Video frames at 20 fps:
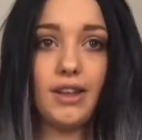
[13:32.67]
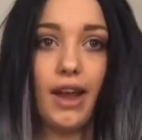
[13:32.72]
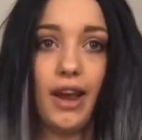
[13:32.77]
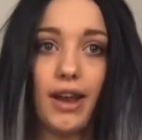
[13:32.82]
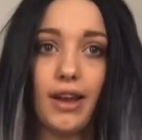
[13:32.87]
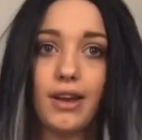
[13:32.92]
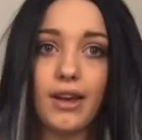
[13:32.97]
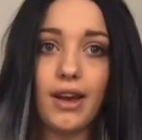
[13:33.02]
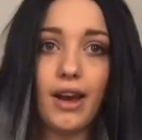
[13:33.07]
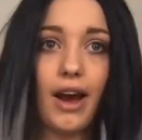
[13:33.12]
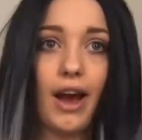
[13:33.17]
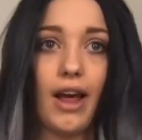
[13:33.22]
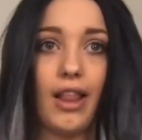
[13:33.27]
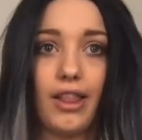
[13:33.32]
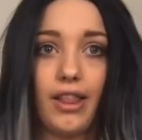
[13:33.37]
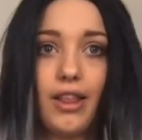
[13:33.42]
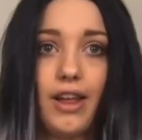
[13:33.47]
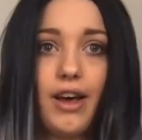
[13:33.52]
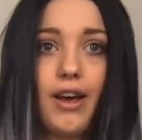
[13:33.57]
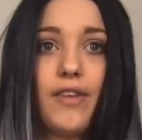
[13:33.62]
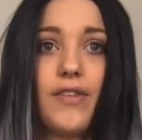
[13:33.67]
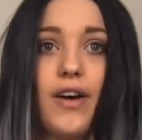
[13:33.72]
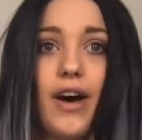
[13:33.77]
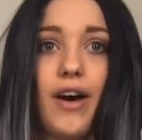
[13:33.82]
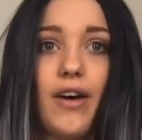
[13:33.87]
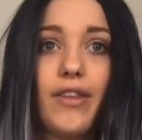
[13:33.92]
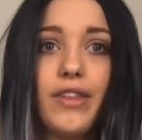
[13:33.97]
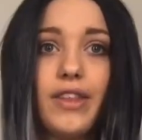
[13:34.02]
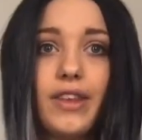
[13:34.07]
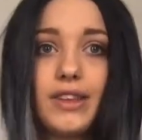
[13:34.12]
Like, I love
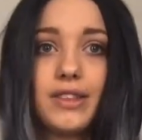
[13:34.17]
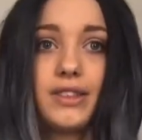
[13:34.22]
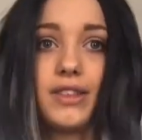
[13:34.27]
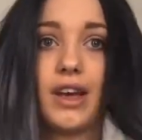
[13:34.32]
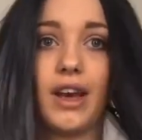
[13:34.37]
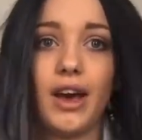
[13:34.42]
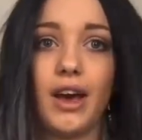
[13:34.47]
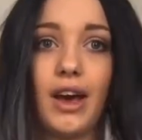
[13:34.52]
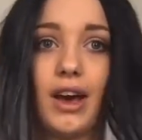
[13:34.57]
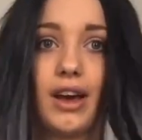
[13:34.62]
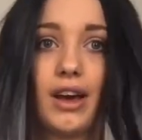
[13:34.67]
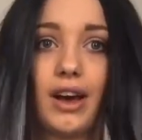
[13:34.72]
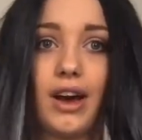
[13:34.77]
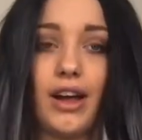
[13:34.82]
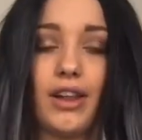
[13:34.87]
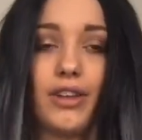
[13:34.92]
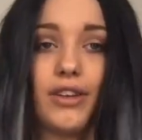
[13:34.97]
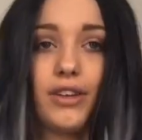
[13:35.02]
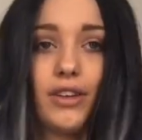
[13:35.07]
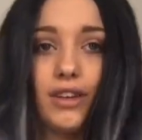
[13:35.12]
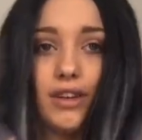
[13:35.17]
how this color